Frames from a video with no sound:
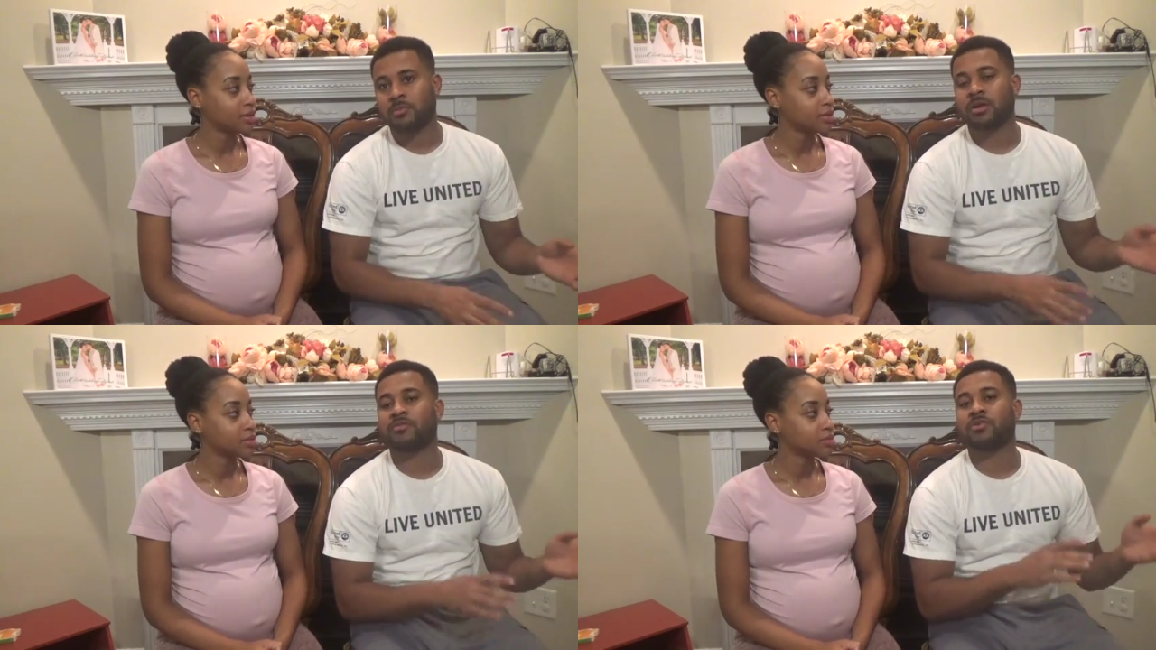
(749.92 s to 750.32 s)

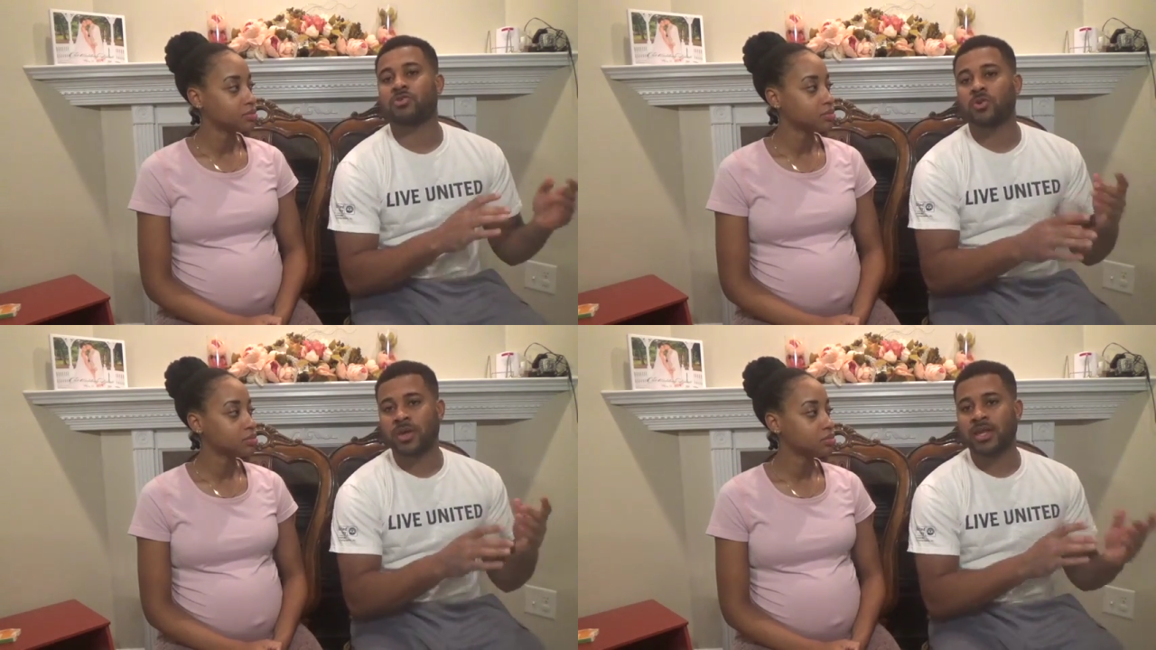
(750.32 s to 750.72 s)
Speaker 1: But if you
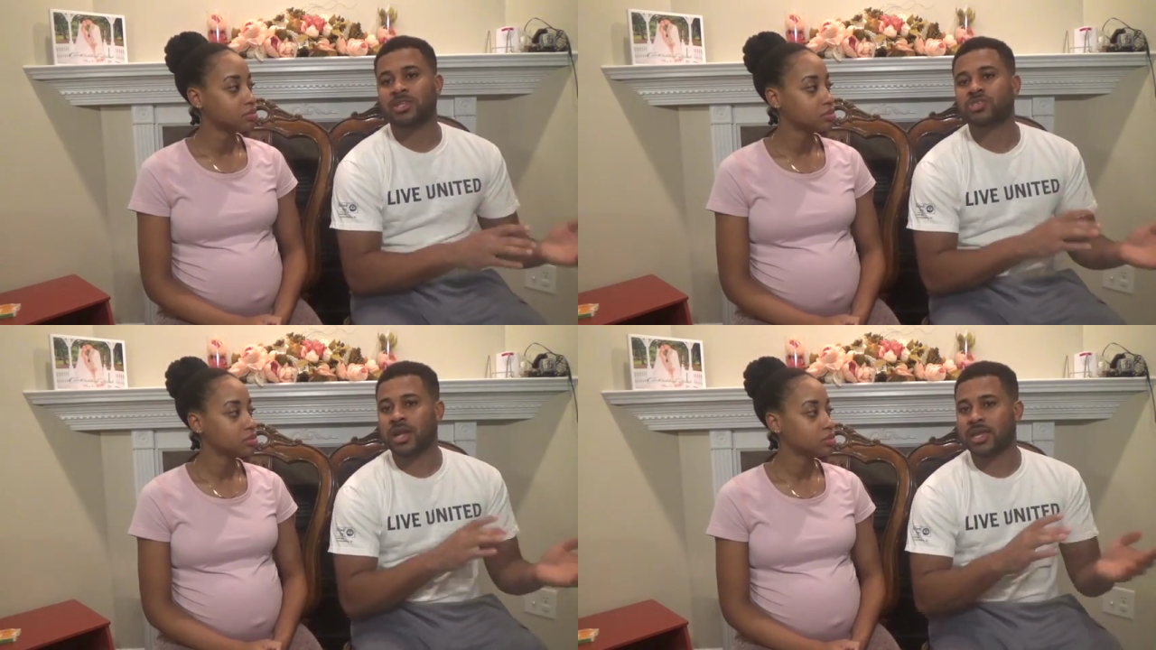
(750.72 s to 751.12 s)
do get
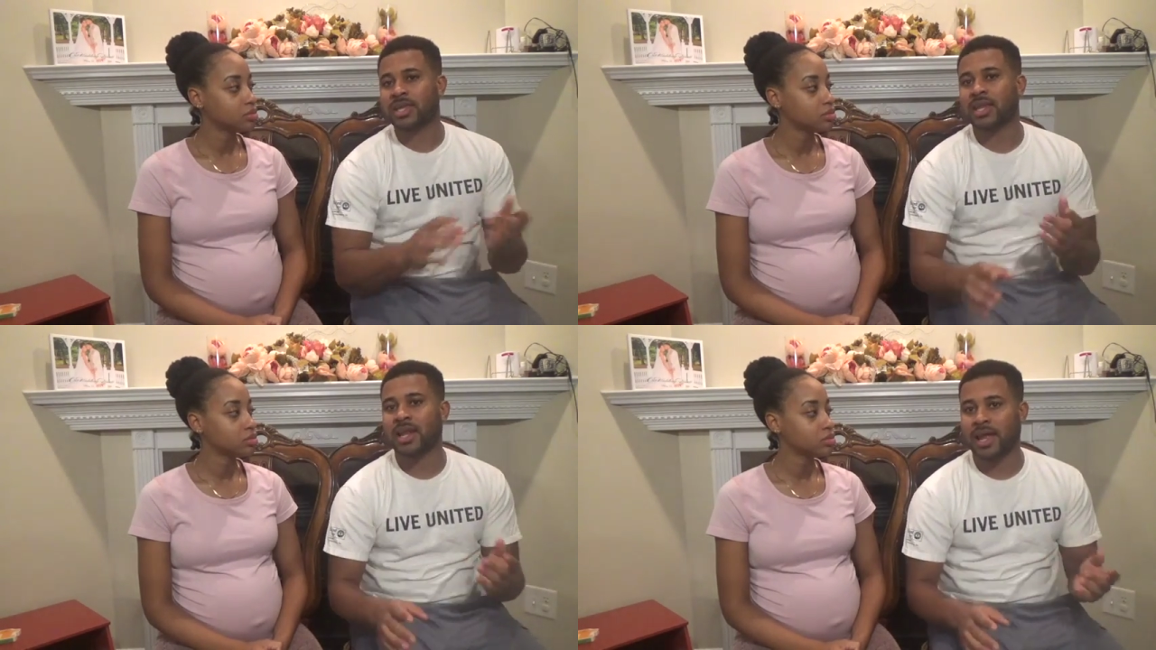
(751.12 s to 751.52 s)
it, try to
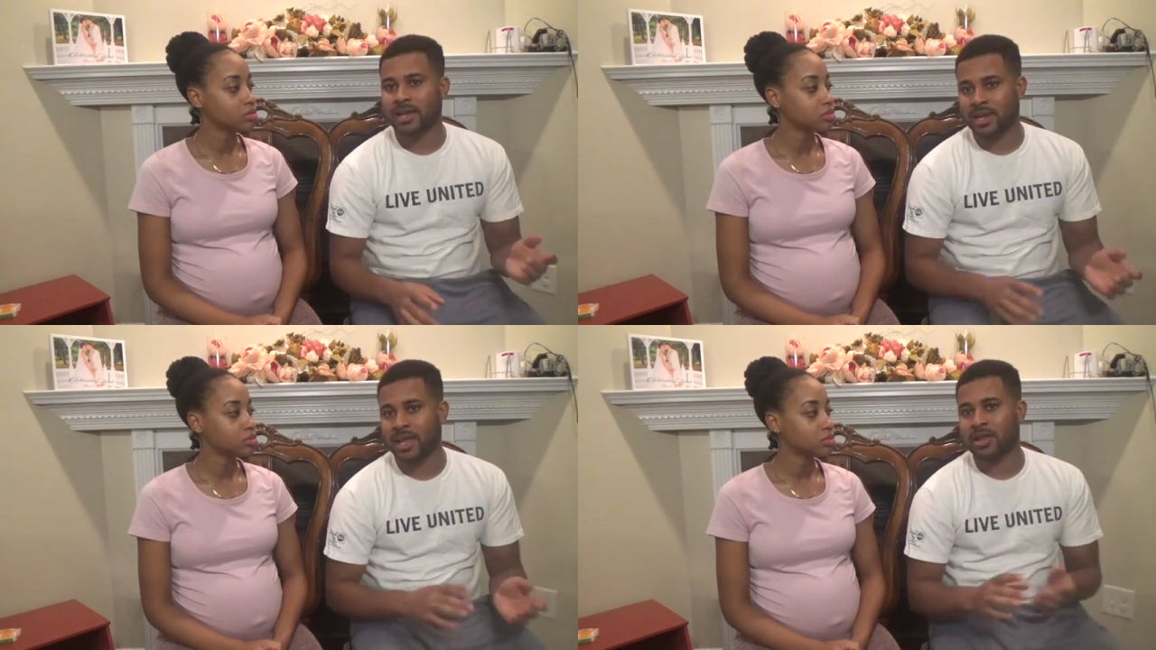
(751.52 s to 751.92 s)
get it
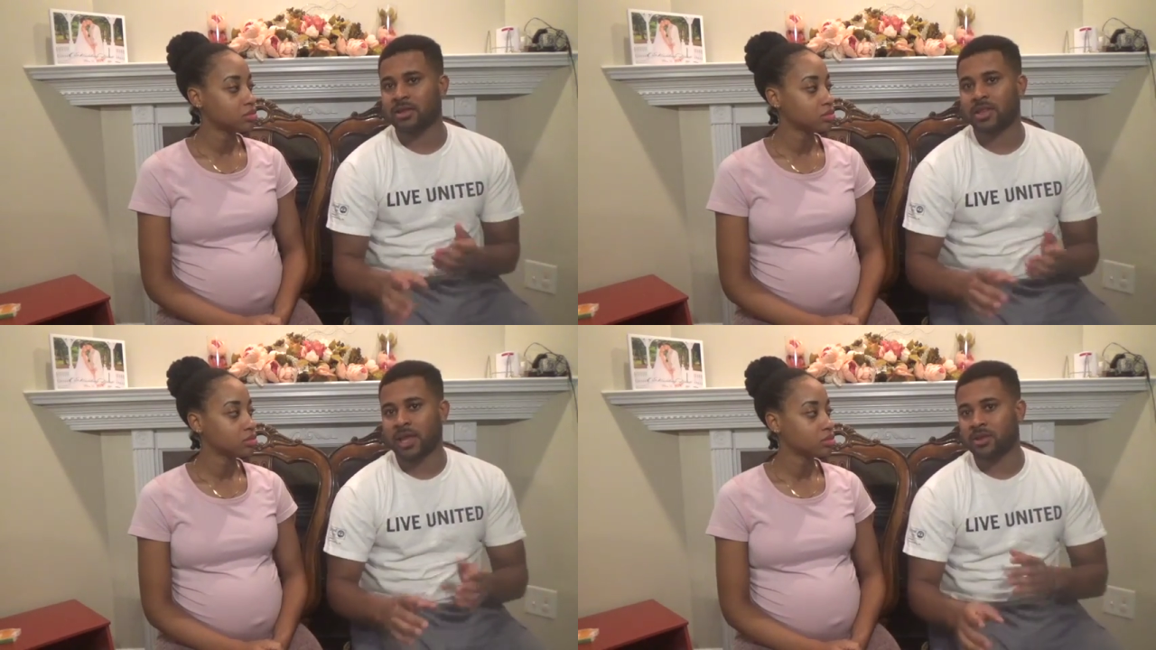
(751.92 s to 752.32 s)
like
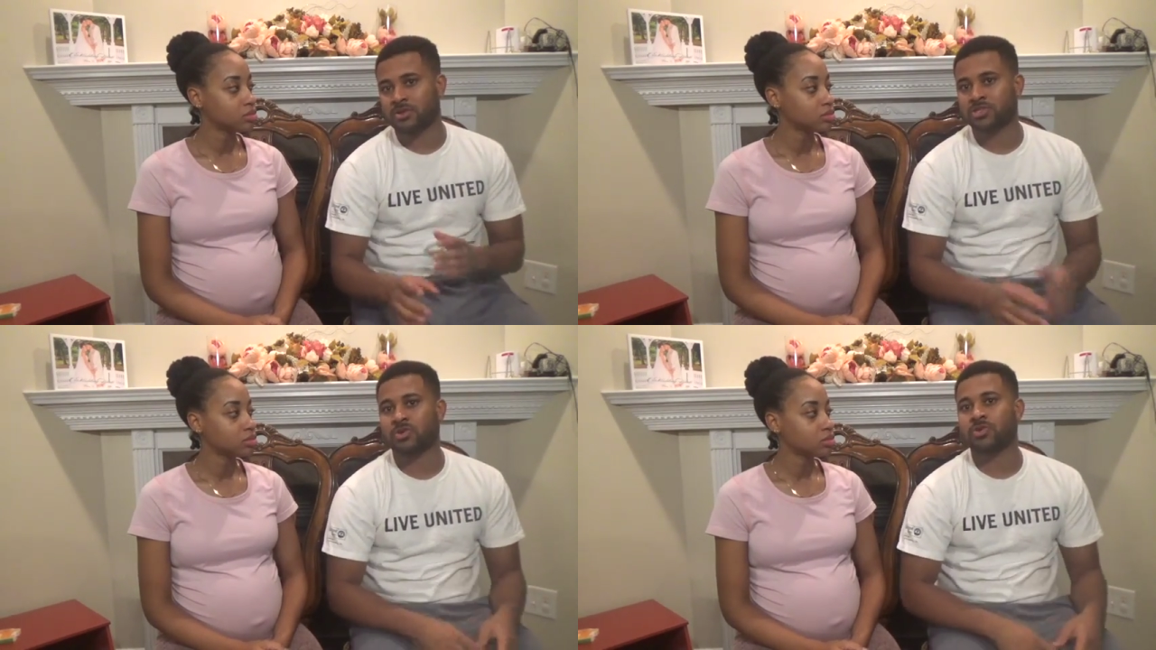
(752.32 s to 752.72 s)
late
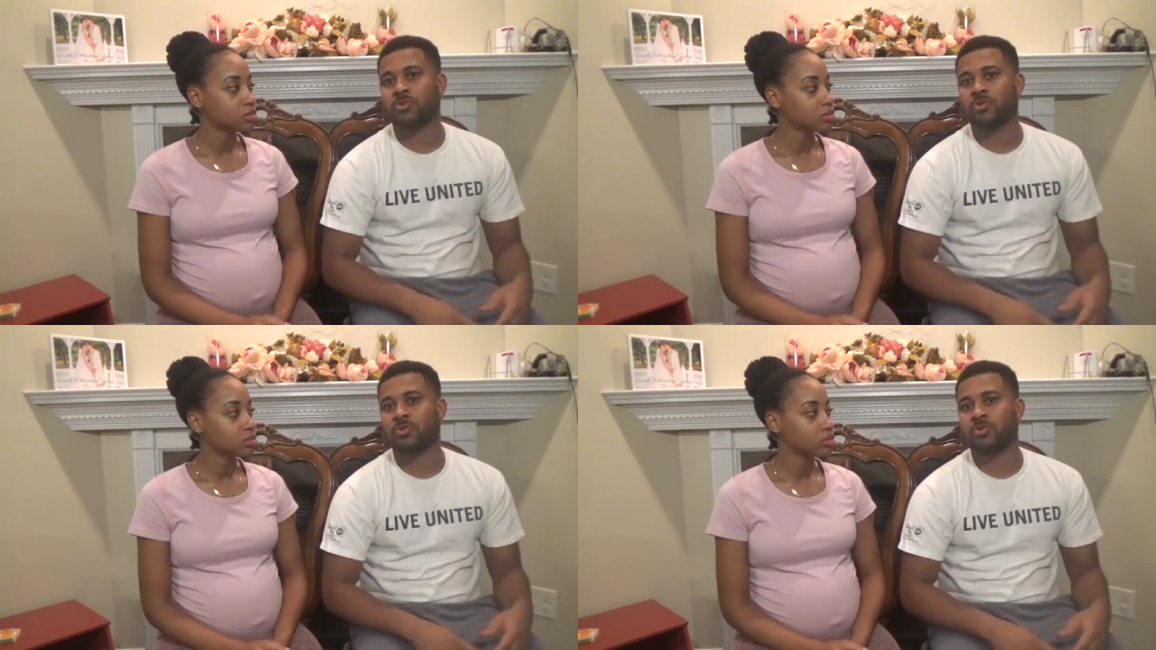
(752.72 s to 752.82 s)
later, so you